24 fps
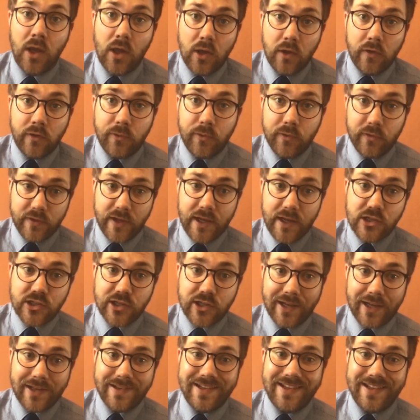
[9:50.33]
So a sea
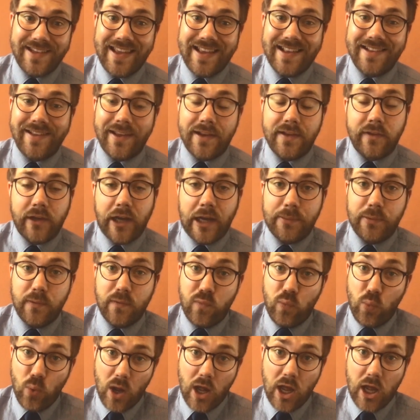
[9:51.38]
shanty is a type of
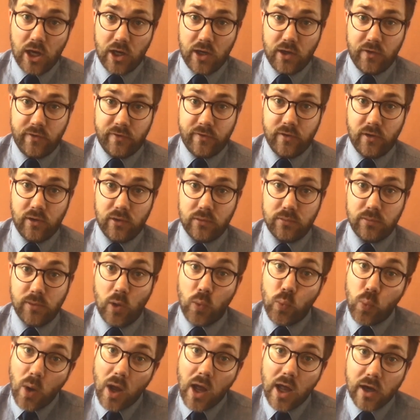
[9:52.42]
work song. A
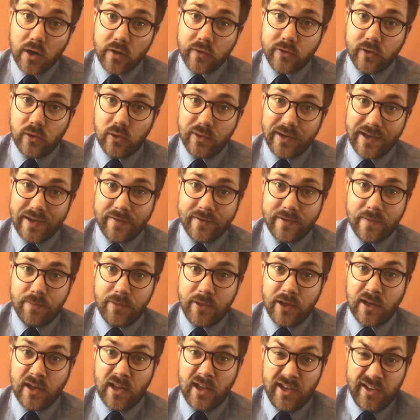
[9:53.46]
work song is
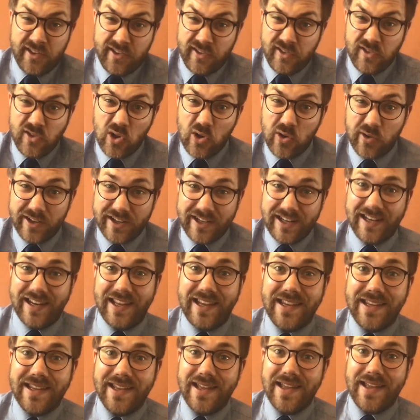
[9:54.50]
something that
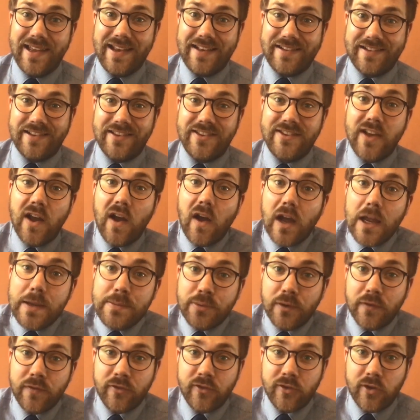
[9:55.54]
historically is a type
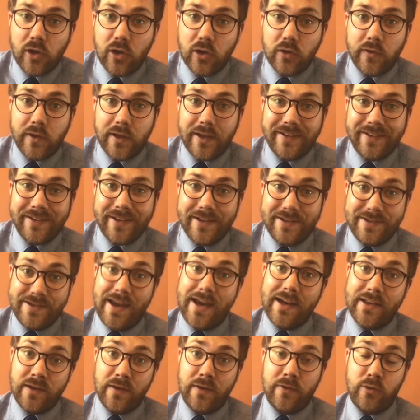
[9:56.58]
of song that is
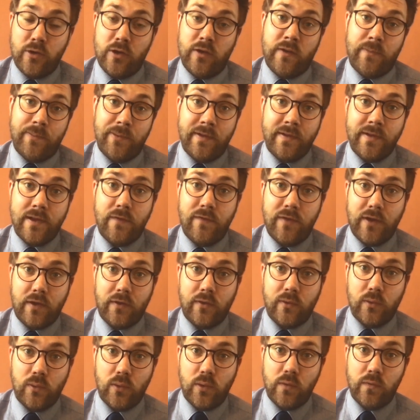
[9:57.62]
connected to a specific
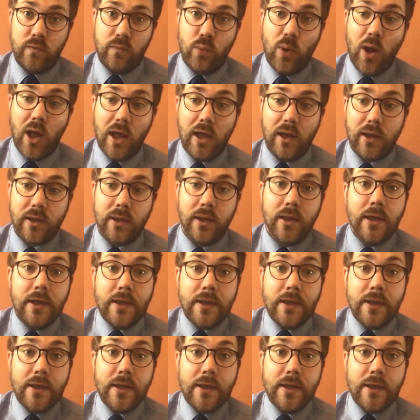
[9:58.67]
sort of work.